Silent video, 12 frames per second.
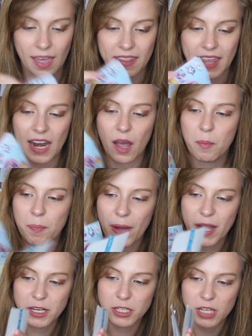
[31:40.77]
And then a
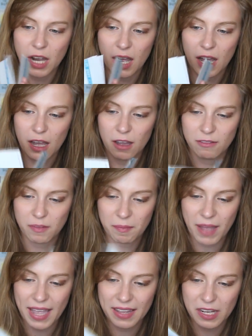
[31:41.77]
bunch of
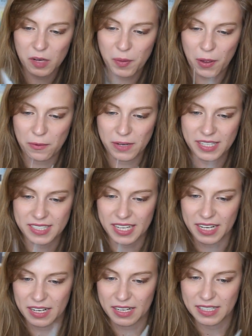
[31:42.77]
My Little Pony
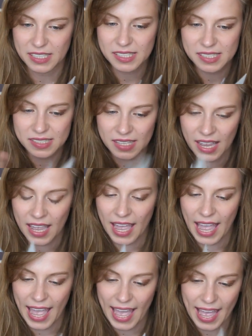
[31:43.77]
stickers.
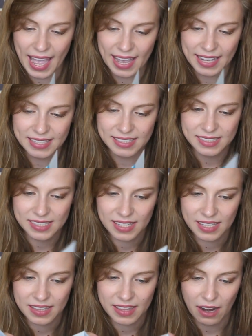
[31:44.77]
And
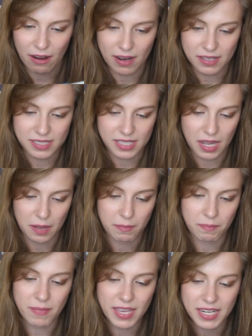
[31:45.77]
there are
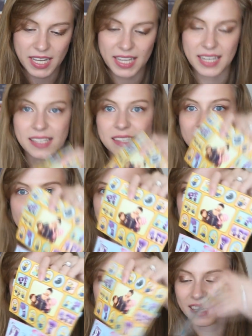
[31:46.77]
some
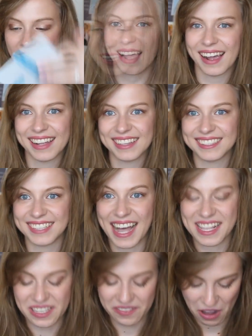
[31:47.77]
Minions,
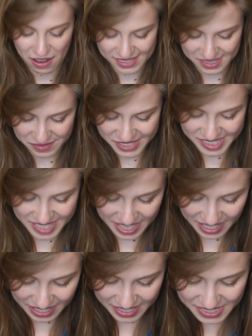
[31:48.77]
lots of awesome
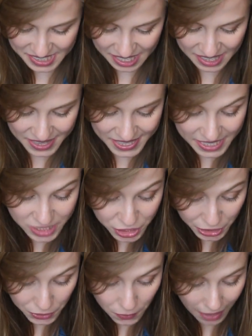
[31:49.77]
stickers, and then these
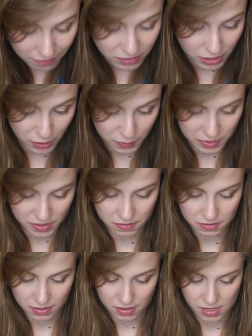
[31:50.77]
two
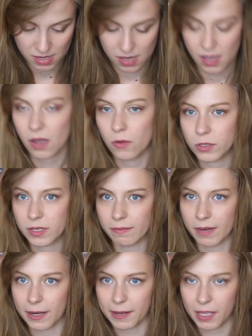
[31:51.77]
envelopes, which
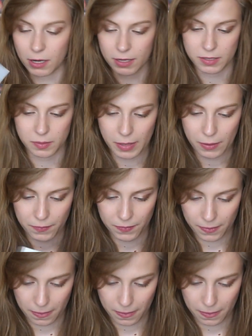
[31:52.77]
I'm very curious about.